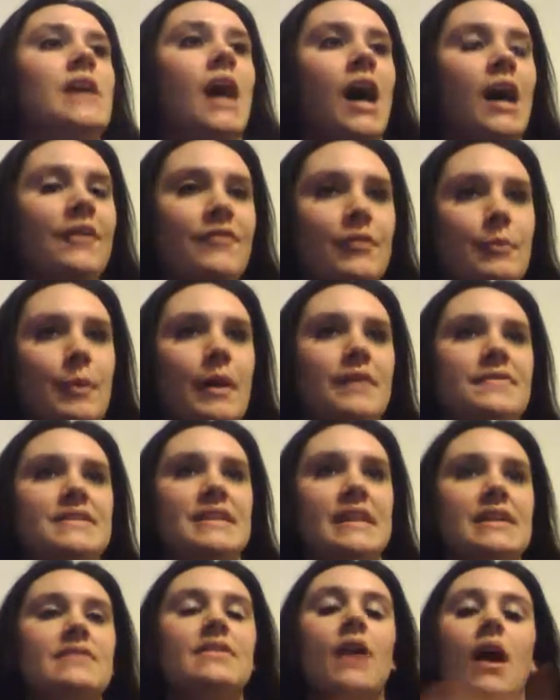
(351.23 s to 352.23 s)
Hufflepuffs
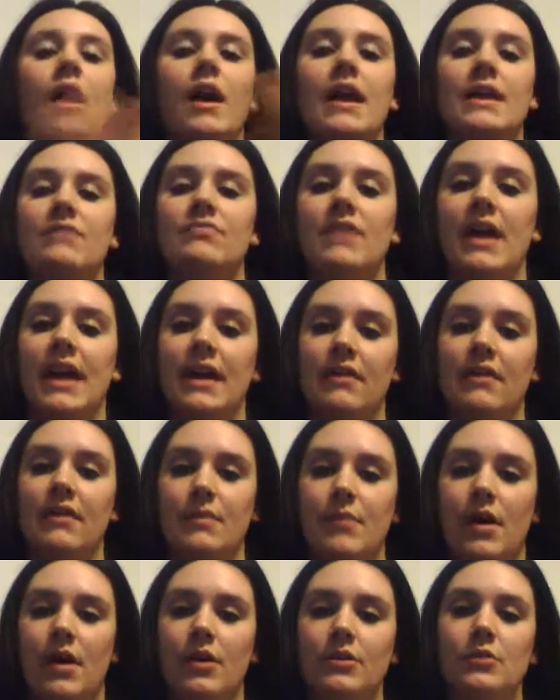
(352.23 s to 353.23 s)
in the in the Harry
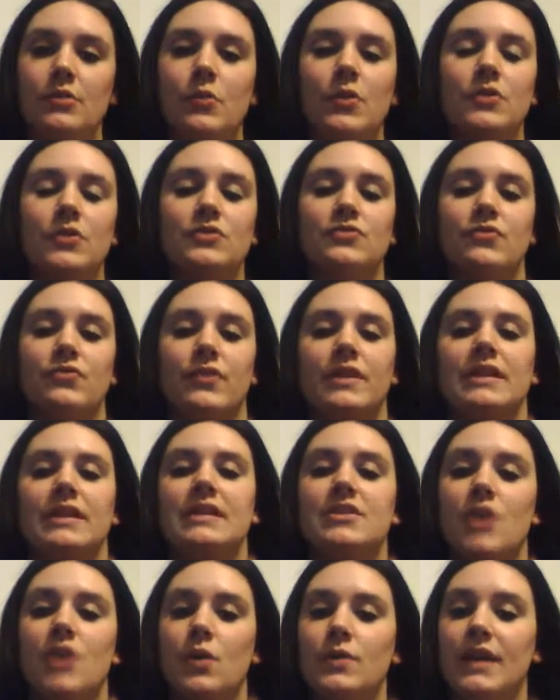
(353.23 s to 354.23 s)
Potter world really
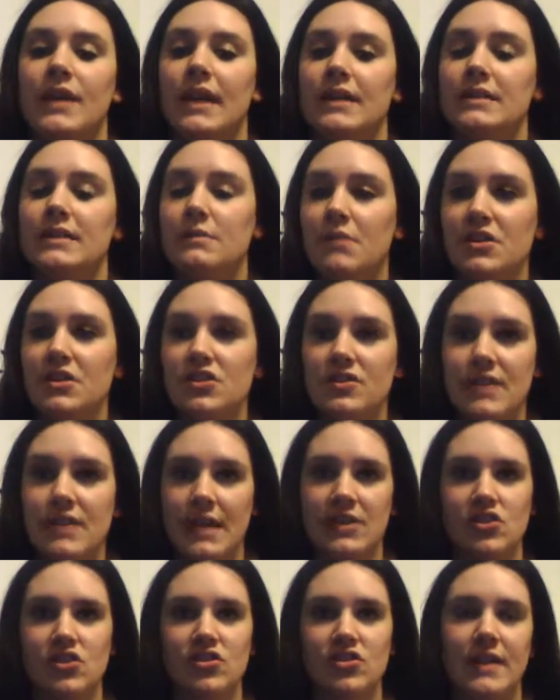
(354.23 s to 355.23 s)
don't get as much
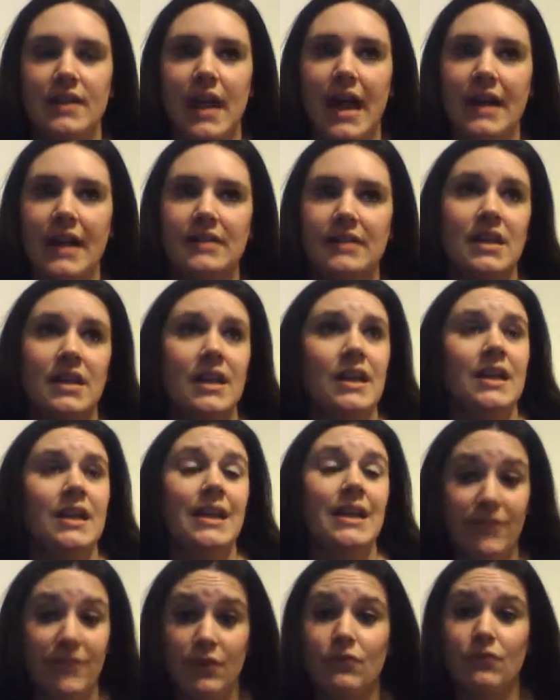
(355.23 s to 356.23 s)
attention as
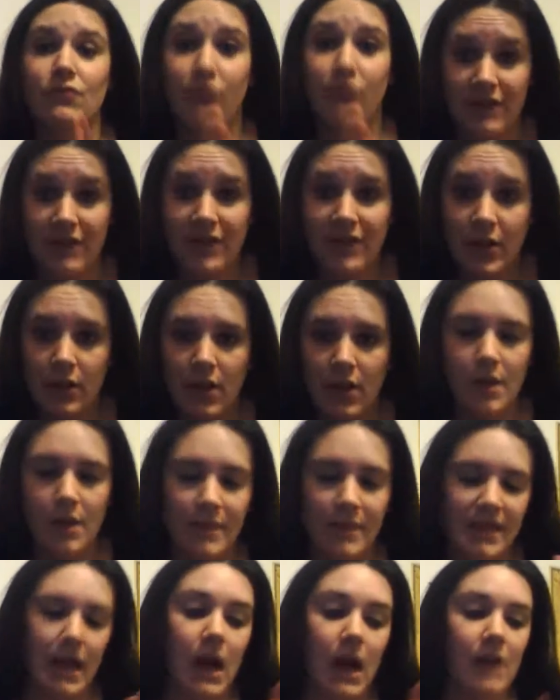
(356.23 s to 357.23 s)
even Ravenclaw. I
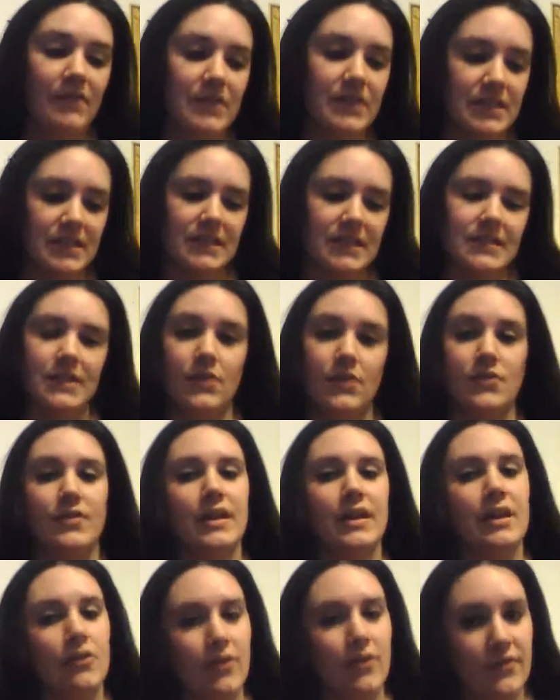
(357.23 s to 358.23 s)
mean, obviously Slytherin
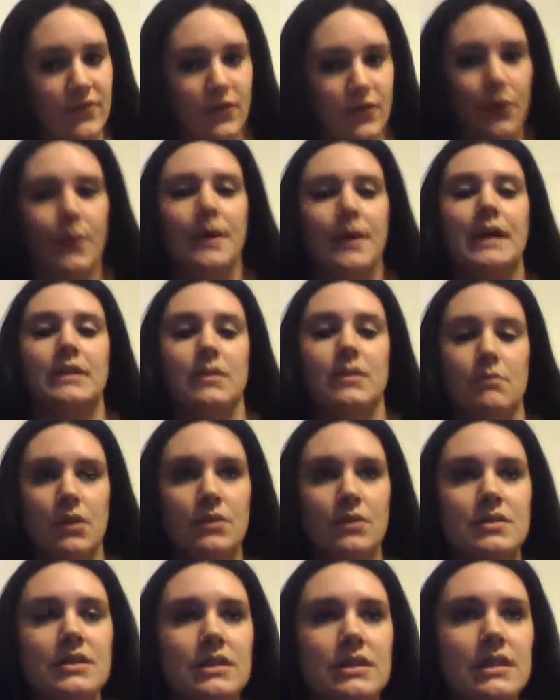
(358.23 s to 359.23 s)
and Gryffindor get the
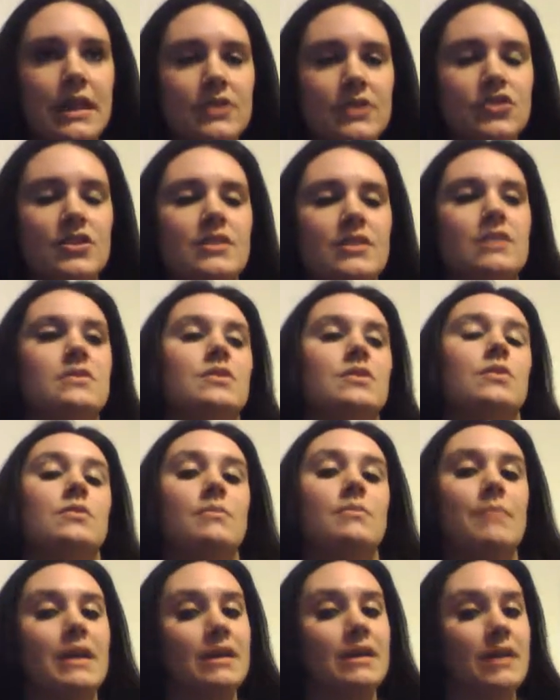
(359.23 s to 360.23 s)
most attention because all the
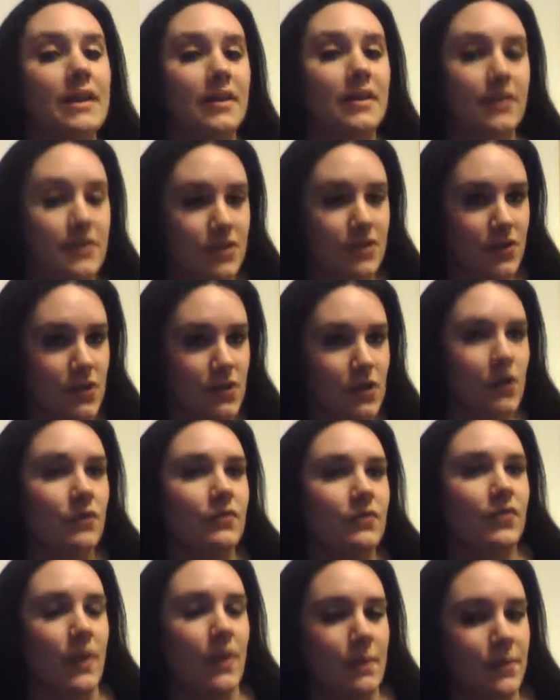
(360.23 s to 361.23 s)
main characters are
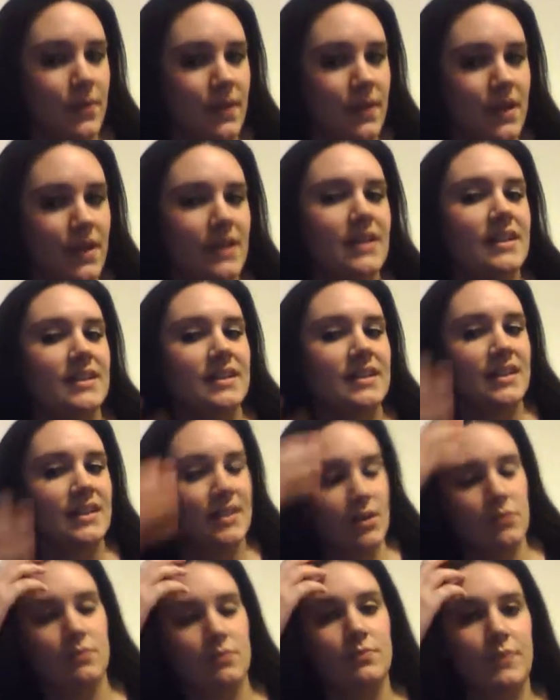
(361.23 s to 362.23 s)
from, you
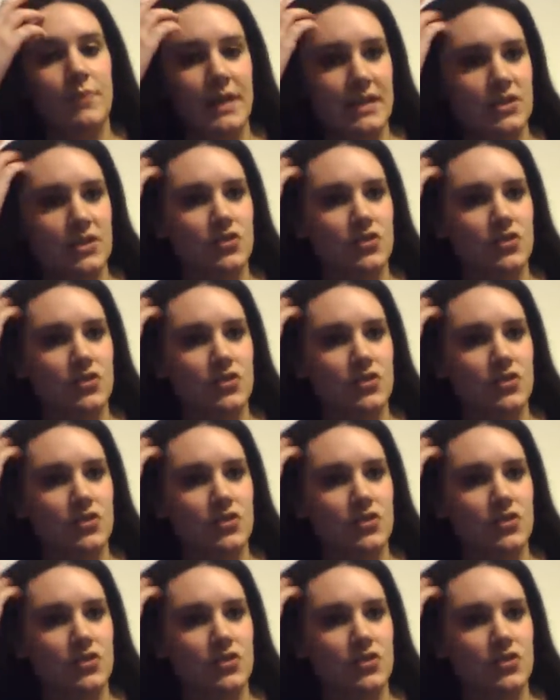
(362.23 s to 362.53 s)
know, big